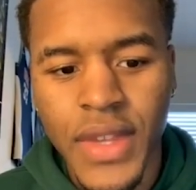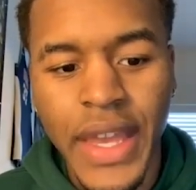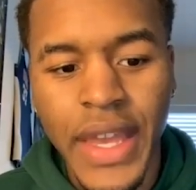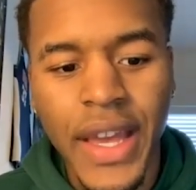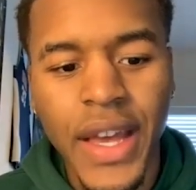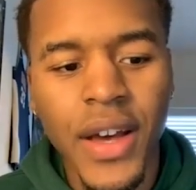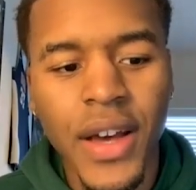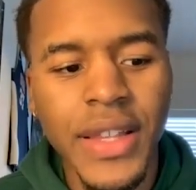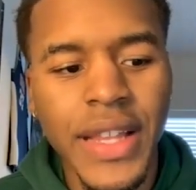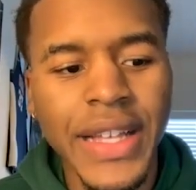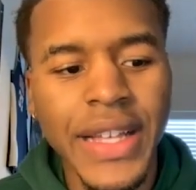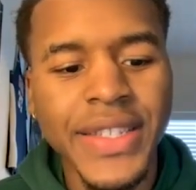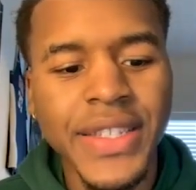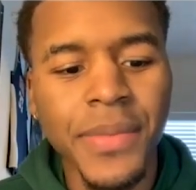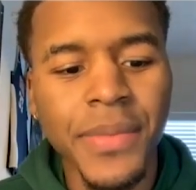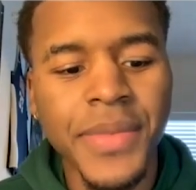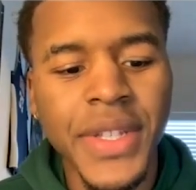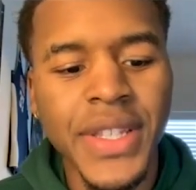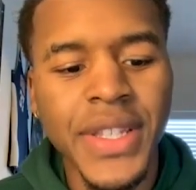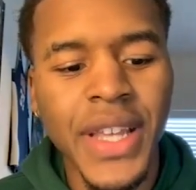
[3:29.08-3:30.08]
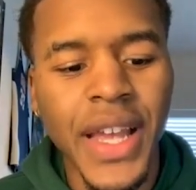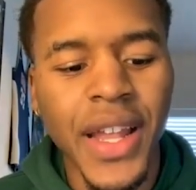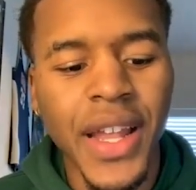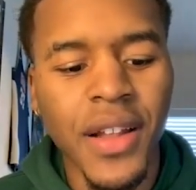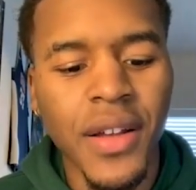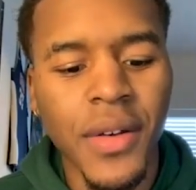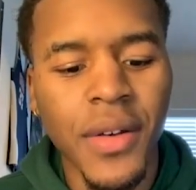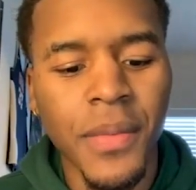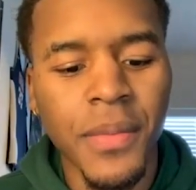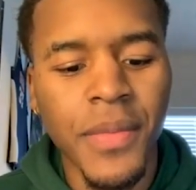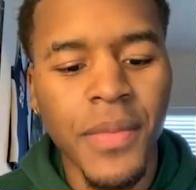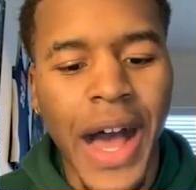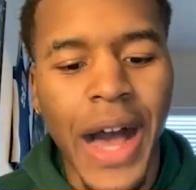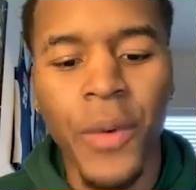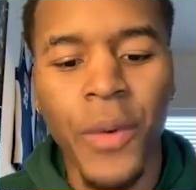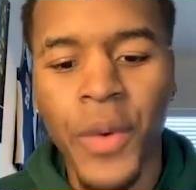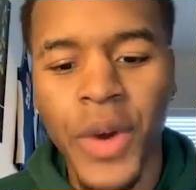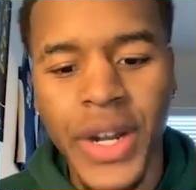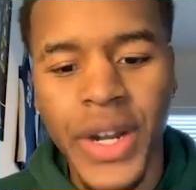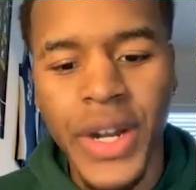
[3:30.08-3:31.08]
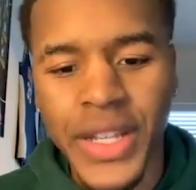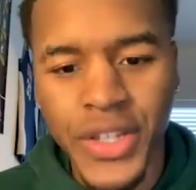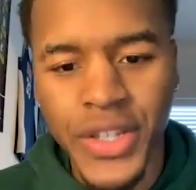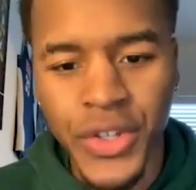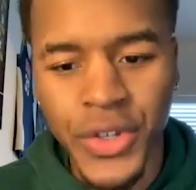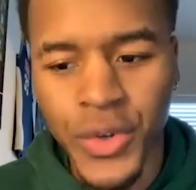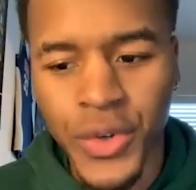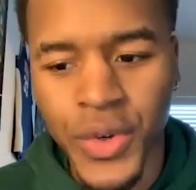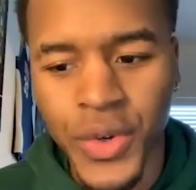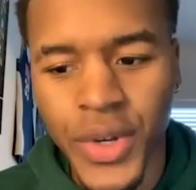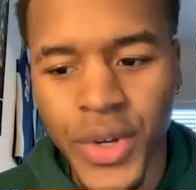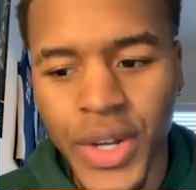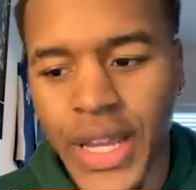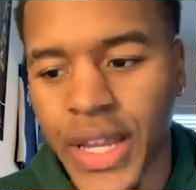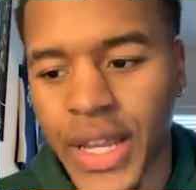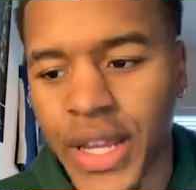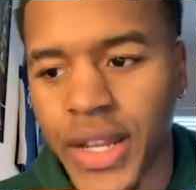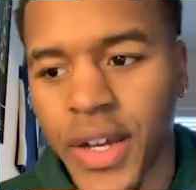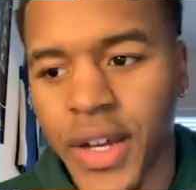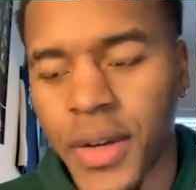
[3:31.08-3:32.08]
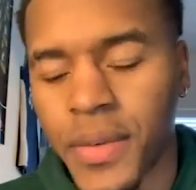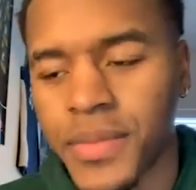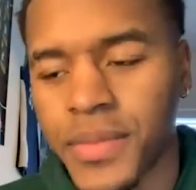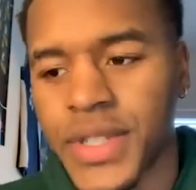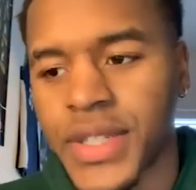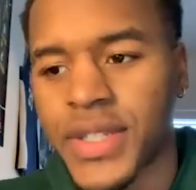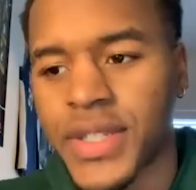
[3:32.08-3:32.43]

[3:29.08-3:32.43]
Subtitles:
Yeah, that's something that I want to do, and a